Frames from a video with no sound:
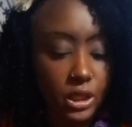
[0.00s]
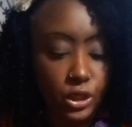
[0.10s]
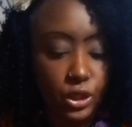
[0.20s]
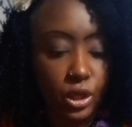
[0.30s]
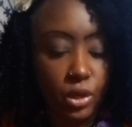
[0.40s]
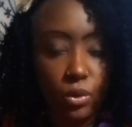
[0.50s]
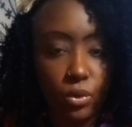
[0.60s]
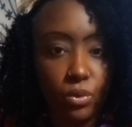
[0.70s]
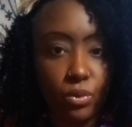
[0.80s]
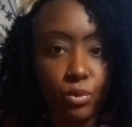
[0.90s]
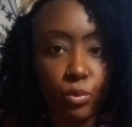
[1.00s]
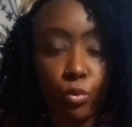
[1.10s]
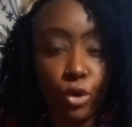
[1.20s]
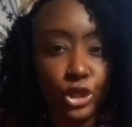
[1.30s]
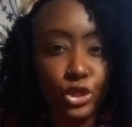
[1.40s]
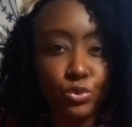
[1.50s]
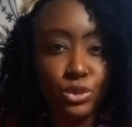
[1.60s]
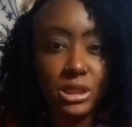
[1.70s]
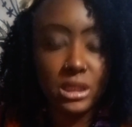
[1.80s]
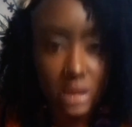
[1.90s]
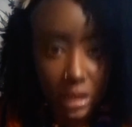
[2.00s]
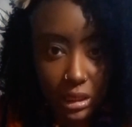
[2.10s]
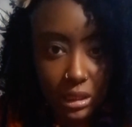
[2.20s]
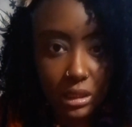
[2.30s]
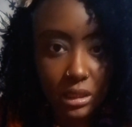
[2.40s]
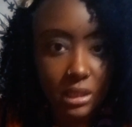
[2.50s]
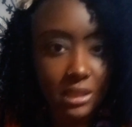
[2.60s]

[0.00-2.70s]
You know, what you see